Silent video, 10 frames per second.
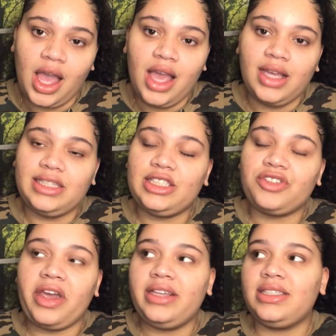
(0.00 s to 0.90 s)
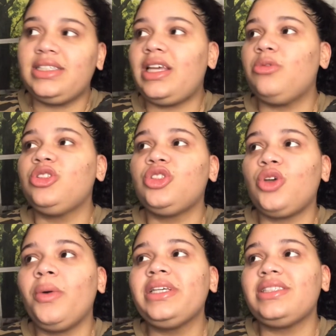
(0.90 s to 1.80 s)
it's crazy because I was
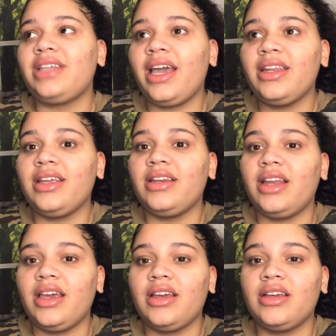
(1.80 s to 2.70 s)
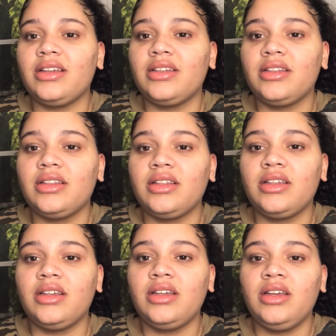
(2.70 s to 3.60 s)
so excited, like,
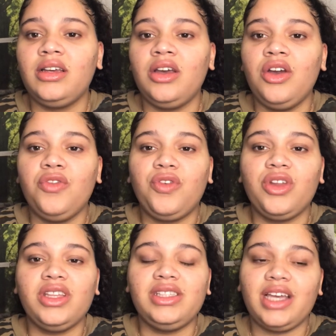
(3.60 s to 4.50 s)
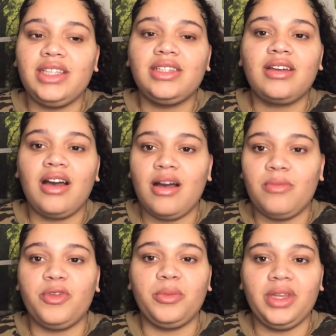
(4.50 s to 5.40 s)
for the day to
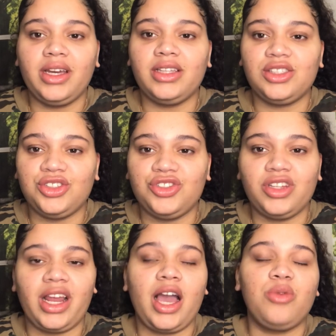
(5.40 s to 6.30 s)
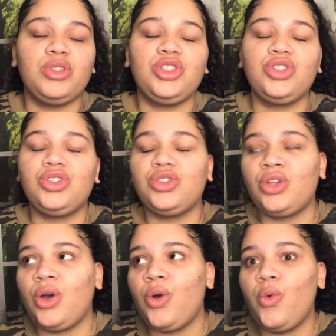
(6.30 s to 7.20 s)
come for me to get surgery. Like, I was
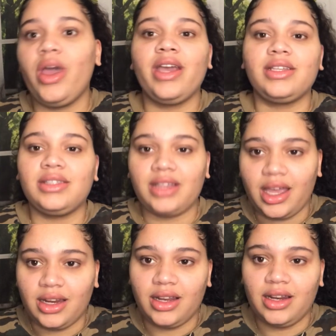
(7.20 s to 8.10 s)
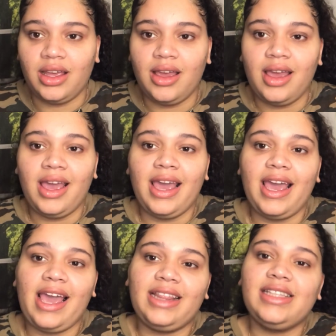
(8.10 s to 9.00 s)
so excited,
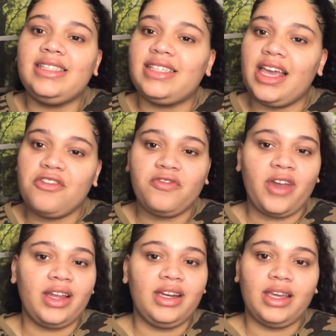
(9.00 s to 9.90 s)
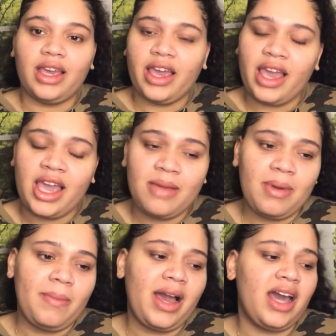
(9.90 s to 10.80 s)
and the day finally came.
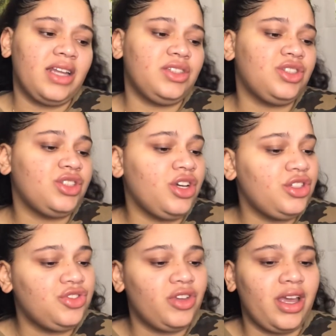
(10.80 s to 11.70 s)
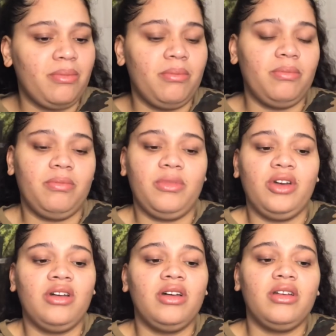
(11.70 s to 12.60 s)
I'm out of surgery. I'm
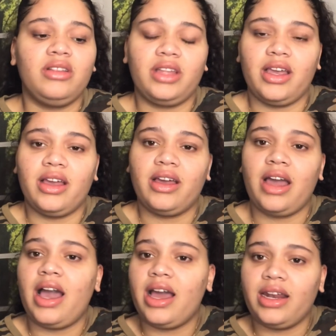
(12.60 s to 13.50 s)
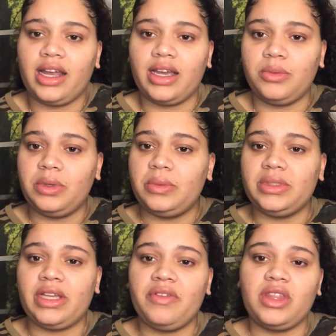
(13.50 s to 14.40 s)
good, thank God. Like, it
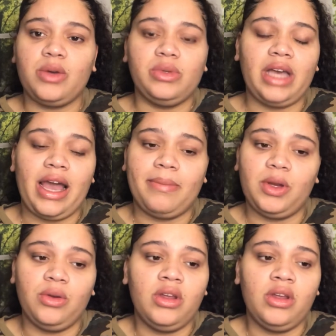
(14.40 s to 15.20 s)
was, everything would happen